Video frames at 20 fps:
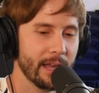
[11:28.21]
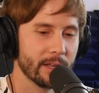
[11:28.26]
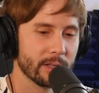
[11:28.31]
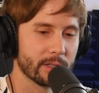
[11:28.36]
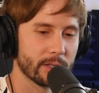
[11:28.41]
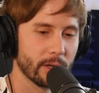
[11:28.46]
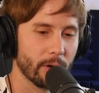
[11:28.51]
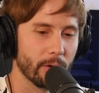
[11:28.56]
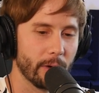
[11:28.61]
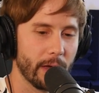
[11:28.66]

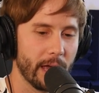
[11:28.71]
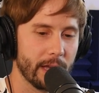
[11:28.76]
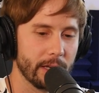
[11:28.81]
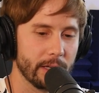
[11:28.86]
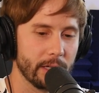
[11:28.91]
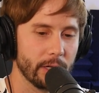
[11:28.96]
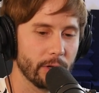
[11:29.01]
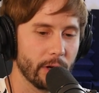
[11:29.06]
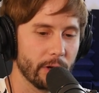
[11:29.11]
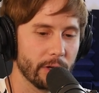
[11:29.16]
So
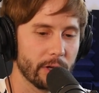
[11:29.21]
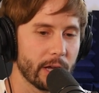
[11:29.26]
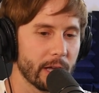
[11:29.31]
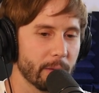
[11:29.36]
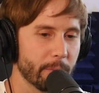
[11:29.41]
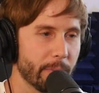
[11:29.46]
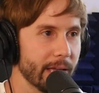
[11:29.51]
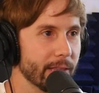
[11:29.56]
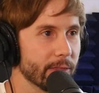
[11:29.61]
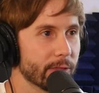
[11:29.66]
and you know you're
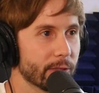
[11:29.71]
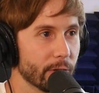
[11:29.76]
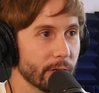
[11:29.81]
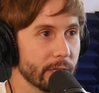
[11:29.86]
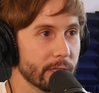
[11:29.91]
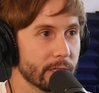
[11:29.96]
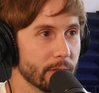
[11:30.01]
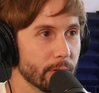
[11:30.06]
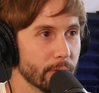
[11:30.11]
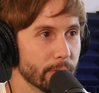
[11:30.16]
getting paid
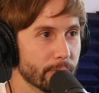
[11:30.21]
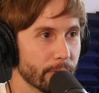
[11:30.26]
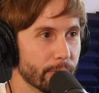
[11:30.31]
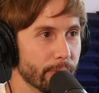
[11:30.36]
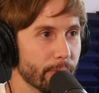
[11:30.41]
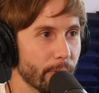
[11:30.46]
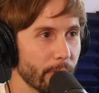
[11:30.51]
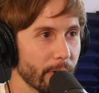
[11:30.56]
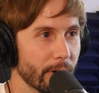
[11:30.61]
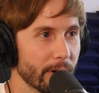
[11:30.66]
32 for
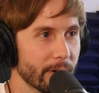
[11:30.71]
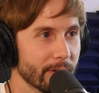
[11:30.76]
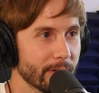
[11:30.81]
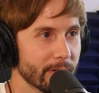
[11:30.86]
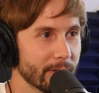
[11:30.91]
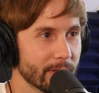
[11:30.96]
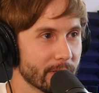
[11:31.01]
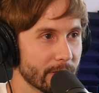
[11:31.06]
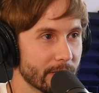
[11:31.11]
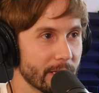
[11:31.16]
four
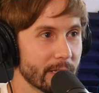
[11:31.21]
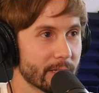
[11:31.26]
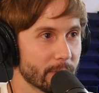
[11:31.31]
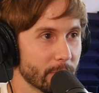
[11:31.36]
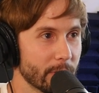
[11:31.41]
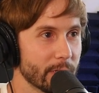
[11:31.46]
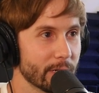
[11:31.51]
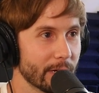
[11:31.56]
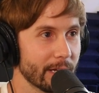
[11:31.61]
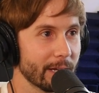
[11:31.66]
so this is
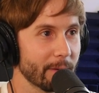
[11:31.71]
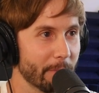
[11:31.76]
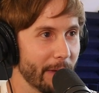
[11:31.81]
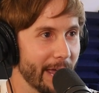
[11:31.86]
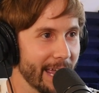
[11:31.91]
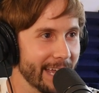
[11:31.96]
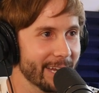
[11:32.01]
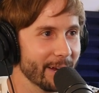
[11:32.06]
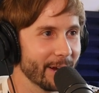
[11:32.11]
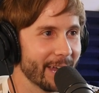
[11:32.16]
what you're getting paid.